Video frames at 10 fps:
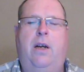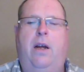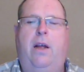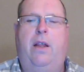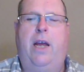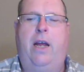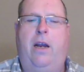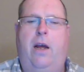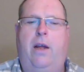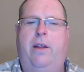
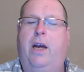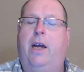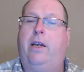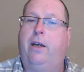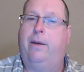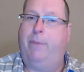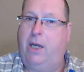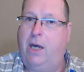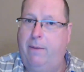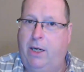Then the idea of
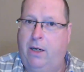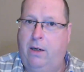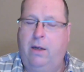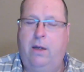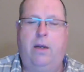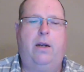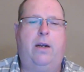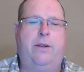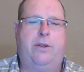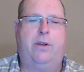becoming
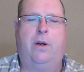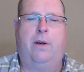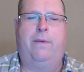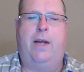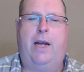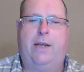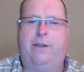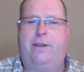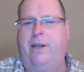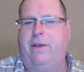can serve as
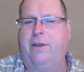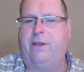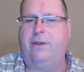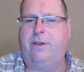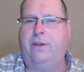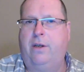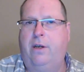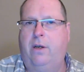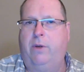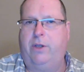a synthesis,
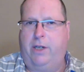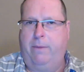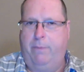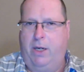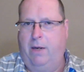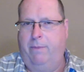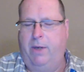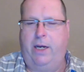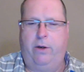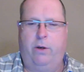which can become
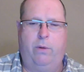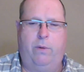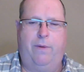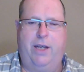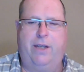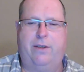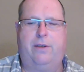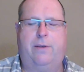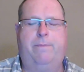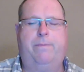a new thesis.